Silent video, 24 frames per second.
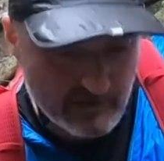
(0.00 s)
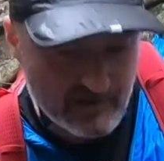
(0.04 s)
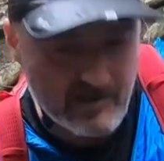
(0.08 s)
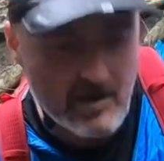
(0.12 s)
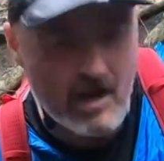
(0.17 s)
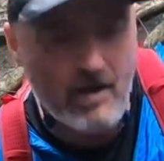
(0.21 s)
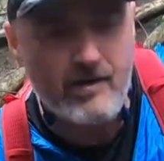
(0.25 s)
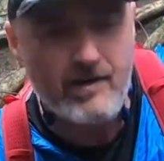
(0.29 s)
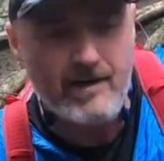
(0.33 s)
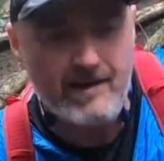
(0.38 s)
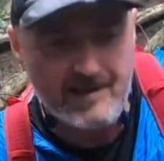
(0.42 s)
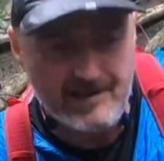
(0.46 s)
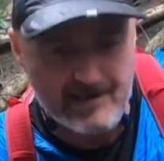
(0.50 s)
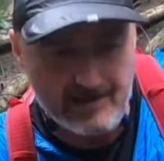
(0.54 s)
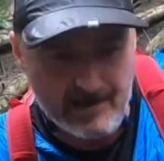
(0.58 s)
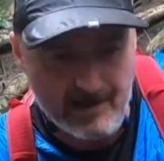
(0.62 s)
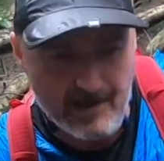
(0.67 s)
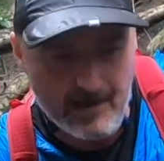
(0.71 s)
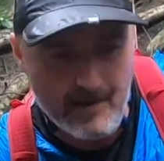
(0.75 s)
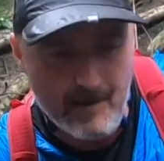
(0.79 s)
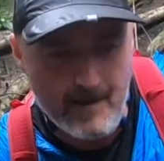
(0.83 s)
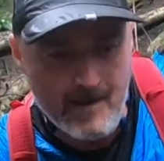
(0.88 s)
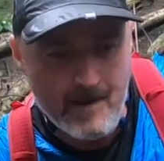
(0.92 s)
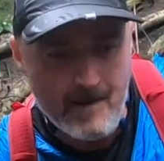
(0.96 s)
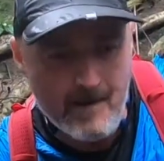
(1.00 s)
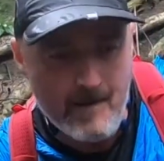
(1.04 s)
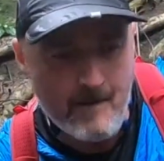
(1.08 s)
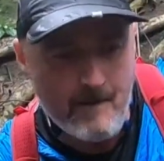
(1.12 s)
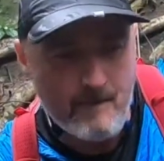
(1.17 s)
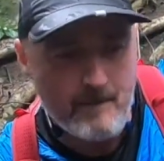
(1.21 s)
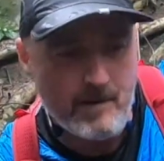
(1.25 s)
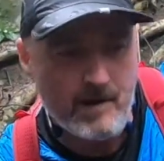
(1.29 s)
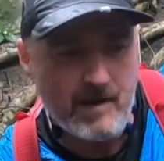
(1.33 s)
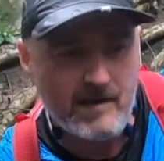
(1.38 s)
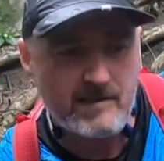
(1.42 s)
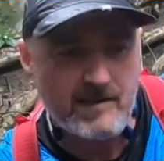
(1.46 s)
it's not easy,
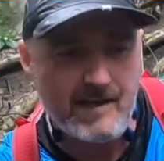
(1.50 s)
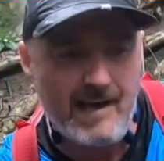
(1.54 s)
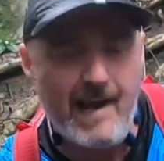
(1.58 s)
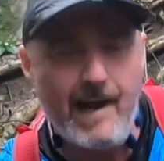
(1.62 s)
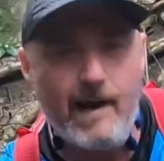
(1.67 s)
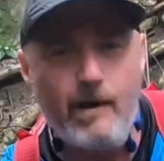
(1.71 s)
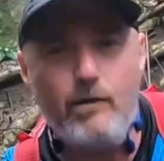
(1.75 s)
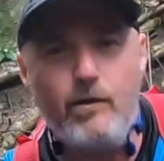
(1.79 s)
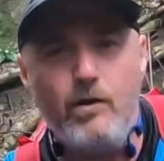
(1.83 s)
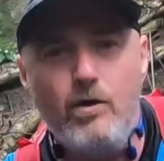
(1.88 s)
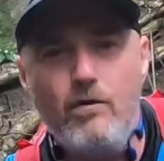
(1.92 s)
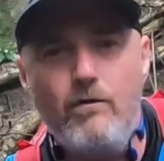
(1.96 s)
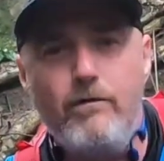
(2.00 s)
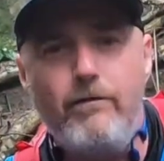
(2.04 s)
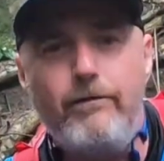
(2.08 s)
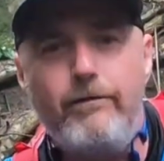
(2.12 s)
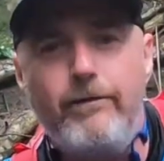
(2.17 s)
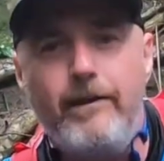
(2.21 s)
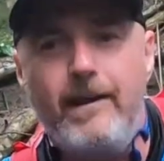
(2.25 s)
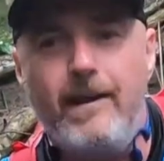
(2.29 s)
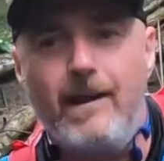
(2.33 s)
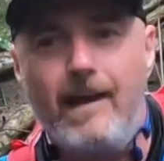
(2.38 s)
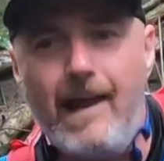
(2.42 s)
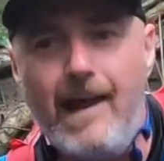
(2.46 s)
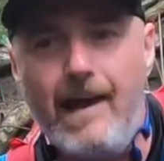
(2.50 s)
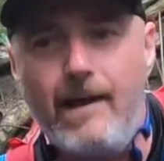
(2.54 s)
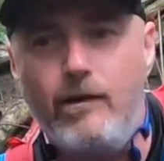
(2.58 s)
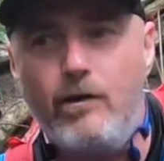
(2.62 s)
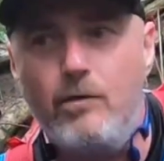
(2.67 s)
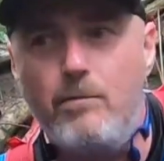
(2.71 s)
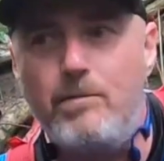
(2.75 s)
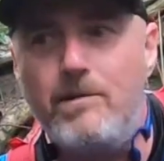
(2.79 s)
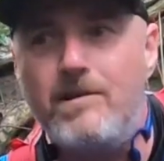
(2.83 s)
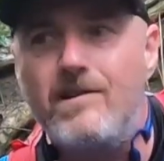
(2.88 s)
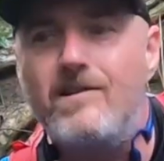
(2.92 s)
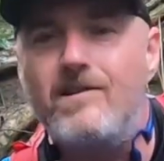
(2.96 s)
but it's how you feel, how
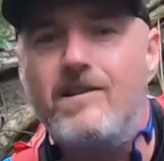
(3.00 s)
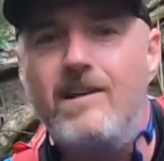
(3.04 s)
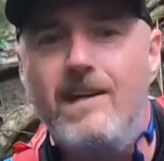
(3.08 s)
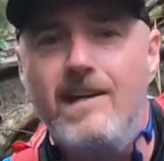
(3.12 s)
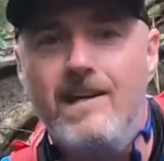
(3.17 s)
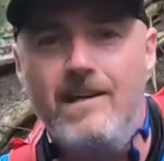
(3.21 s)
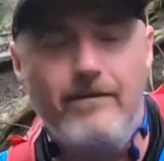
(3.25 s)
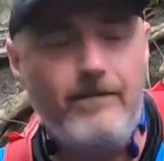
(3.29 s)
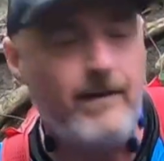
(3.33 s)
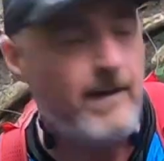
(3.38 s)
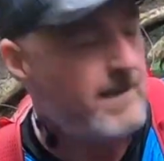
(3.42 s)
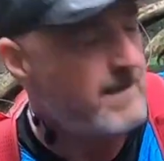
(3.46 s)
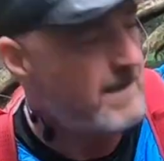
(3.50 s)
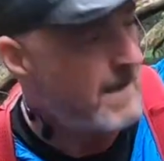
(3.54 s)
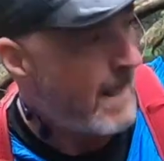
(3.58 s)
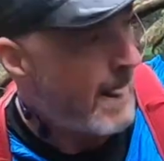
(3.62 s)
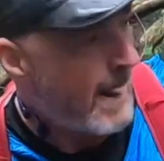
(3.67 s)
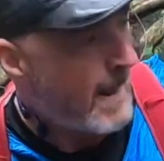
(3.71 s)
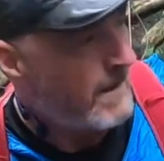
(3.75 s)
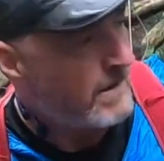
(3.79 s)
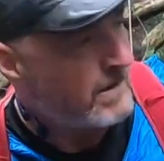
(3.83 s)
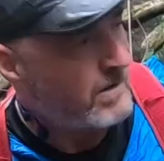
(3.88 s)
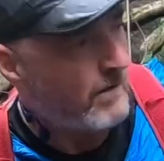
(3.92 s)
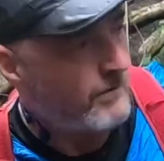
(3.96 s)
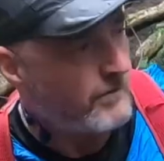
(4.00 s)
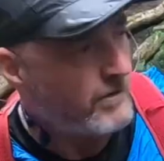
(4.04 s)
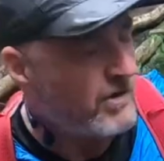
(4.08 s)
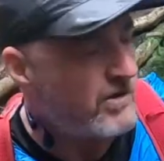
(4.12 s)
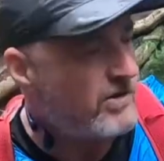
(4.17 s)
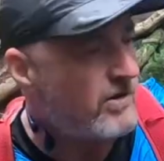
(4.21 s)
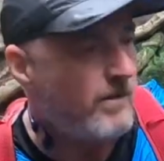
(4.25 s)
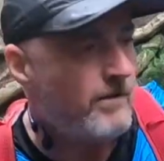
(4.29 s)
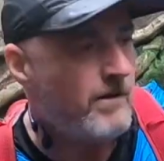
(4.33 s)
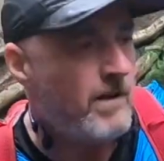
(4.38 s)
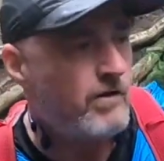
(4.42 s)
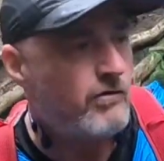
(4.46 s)
you perceive it. So I've just
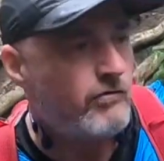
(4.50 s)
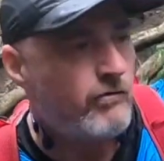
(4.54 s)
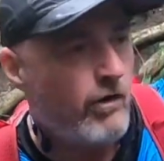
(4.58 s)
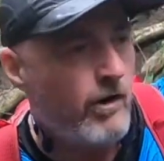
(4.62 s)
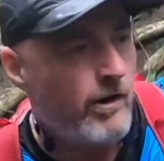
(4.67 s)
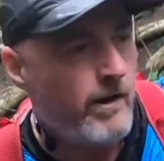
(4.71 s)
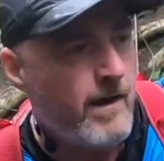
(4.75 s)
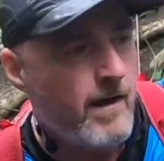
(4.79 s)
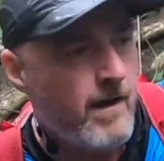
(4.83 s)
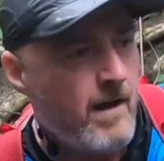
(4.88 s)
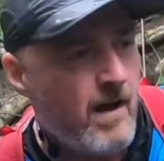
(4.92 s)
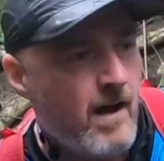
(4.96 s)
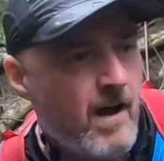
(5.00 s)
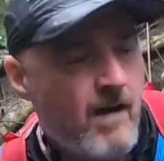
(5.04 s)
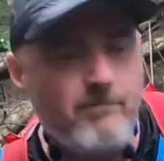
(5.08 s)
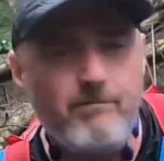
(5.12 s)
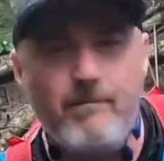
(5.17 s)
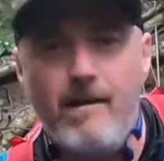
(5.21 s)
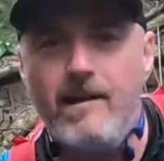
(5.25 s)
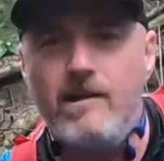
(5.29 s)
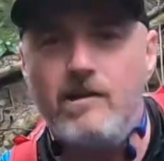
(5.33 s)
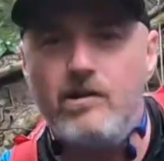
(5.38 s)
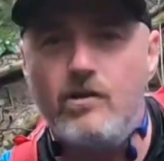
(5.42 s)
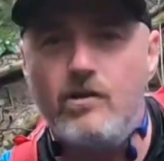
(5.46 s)
done this run. I've made